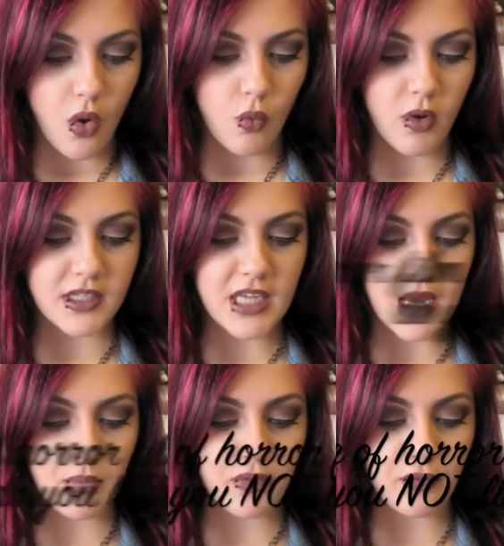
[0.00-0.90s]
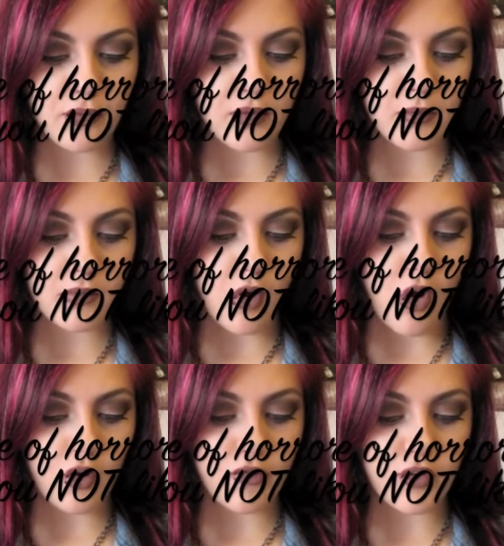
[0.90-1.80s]
What type of
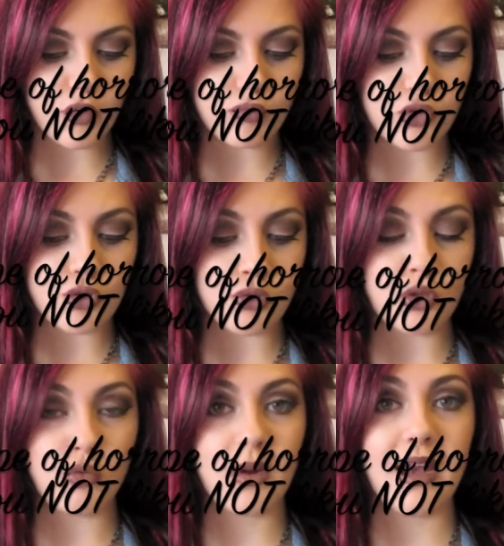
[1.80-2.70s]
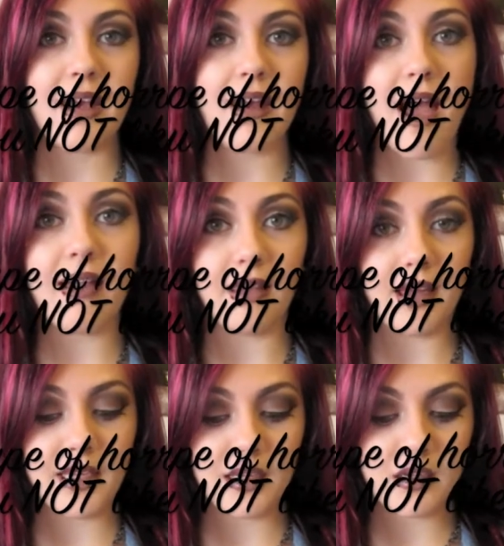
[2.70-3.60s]
horror film do you not
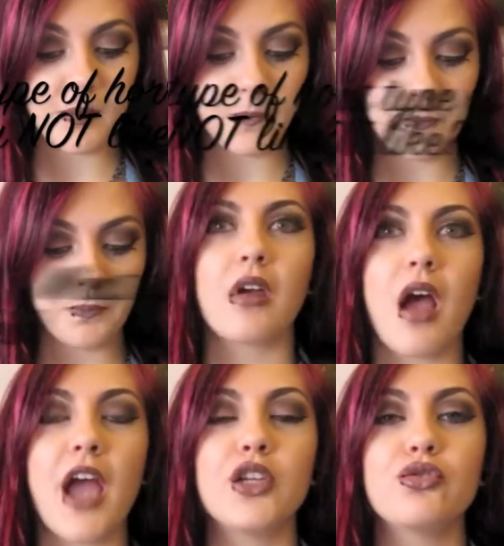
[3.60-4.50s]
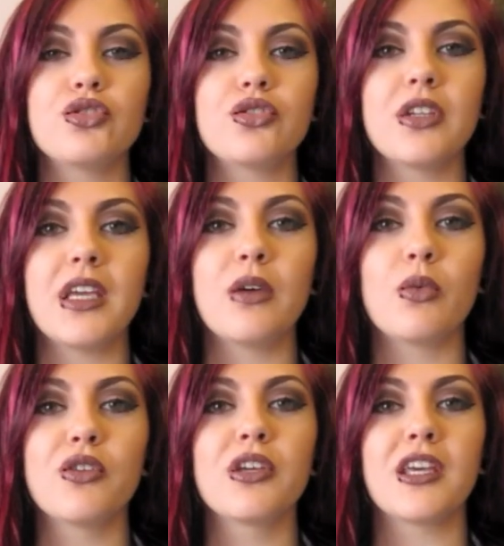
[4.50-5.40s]
like? I usually
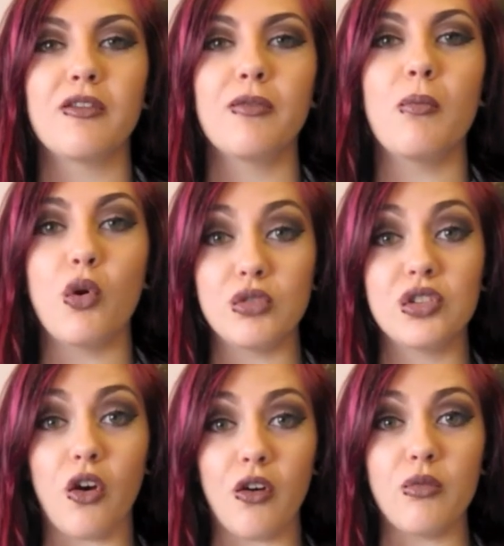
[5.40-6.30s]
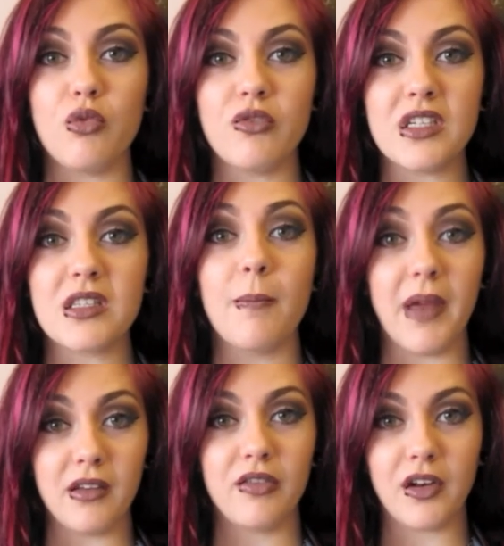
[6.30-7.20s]
will give most horror movies the
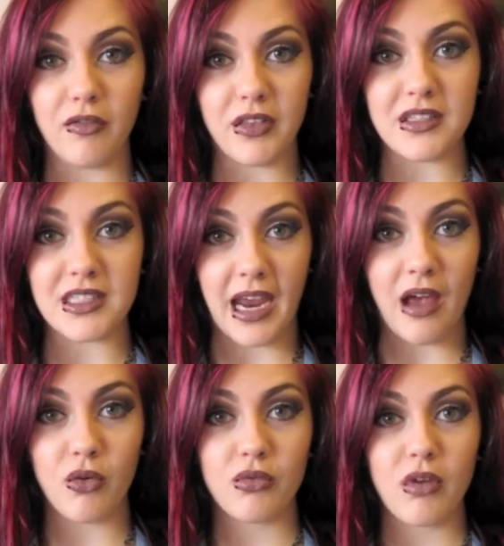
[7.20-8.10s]
benefit of the doubt.